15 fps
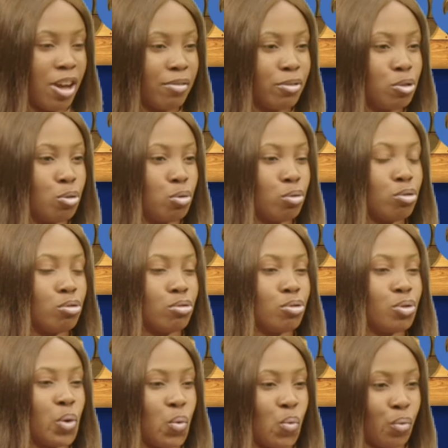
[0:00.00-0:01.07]
you have to go to
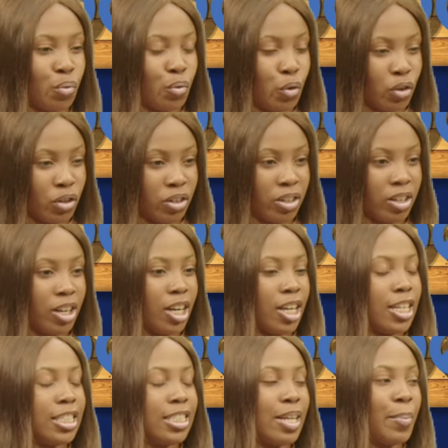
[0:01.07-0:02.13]
school for
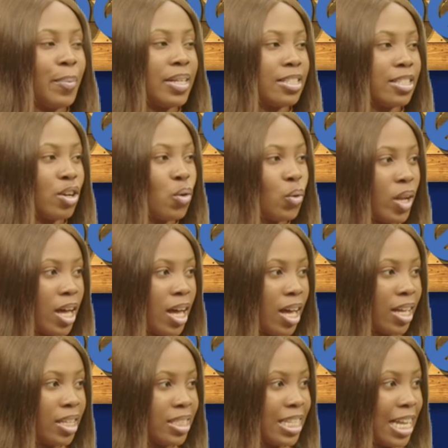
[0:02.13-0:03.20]
that
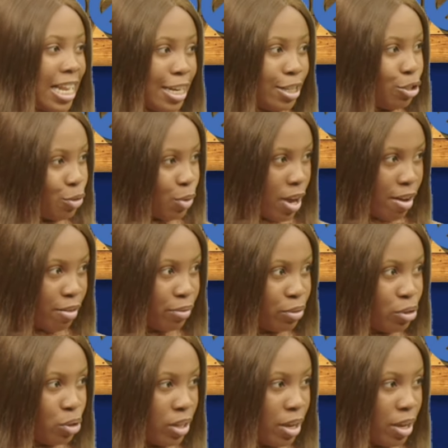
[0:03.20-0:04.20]
particular talent you have. I